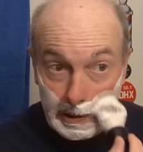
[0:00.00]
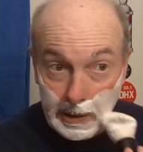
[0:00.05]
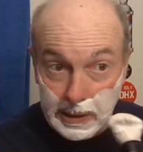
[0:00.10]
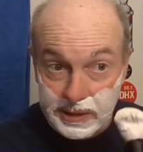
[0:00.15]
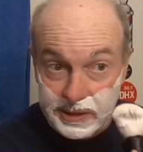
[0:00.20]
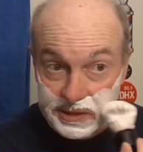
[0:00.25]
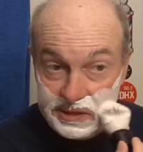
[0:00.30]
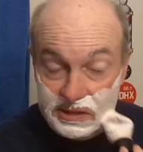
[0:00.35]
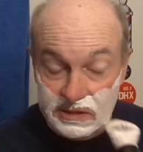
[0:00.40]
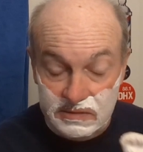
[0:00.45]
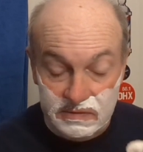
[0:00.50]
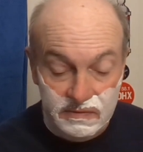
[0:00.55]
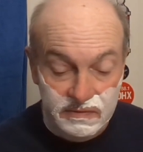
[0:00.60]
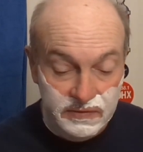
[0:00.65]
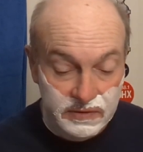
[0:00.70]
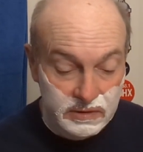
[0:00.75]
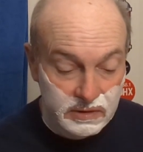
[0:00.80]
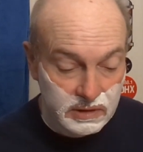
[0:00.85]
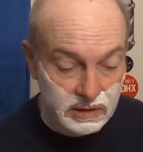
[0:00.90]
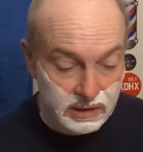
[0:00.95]
I just didn't
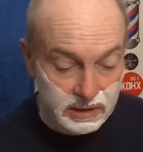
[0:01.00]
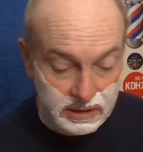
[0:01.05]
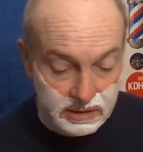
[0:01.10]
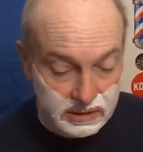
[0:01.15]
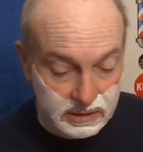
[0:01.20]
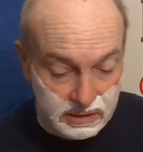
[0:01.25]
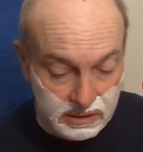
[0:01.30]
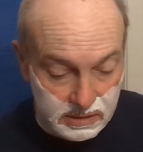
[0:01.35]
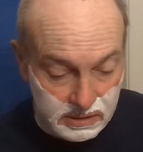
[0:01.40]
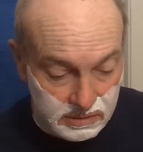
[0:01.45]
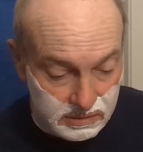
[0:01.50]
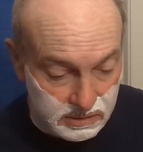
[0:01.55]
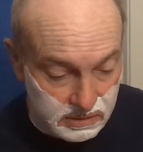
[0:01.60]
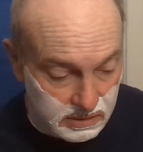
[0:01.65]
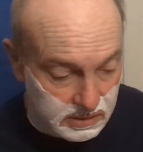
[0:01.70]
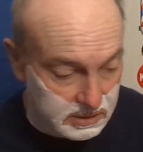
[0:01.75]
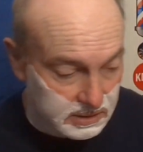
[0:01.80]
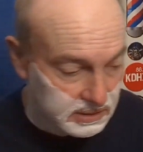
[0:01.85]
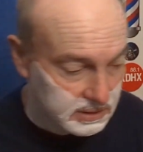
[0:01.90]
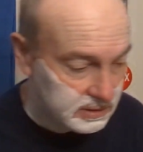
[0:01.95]
feel like
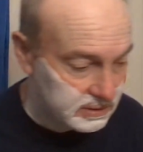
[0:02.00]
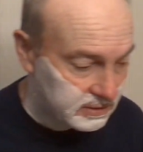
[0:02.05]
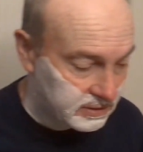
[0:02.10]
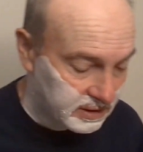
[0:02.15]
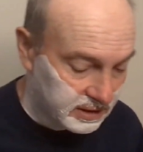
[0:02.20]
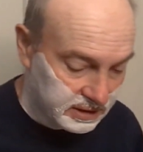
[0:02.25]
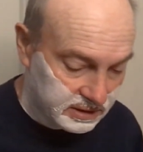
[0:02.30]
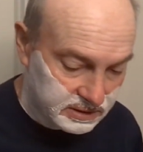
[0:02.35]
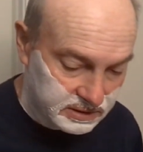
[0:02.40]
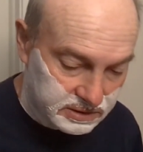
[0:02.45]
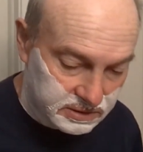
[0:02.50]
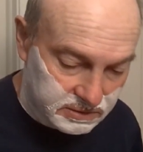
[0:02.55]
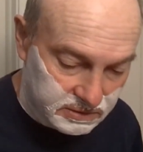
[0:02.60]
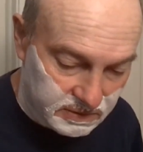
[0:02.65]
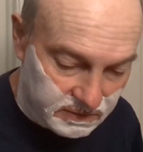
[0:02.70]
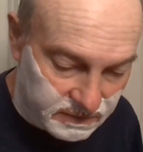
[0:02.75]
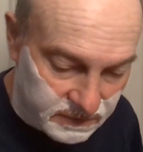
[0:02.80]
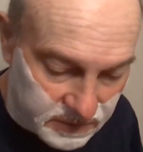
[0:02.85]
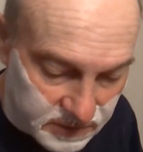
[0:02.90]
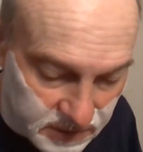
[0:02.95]
trying to do a